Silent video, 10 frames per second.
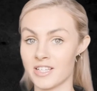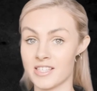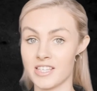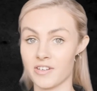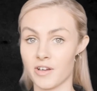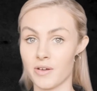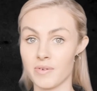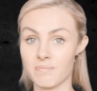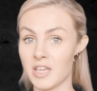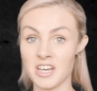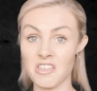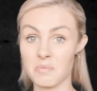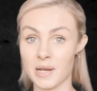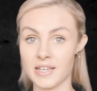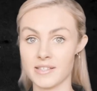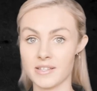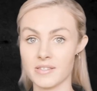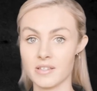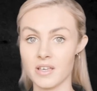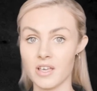a 0 in other places.
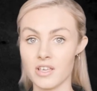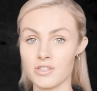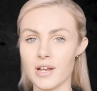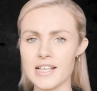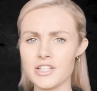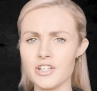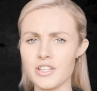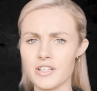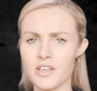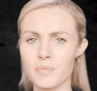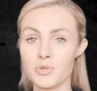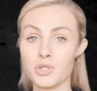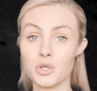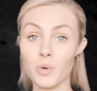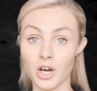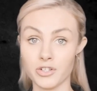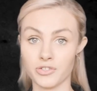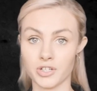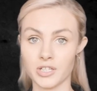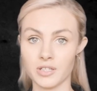So let's look at the example
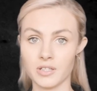200.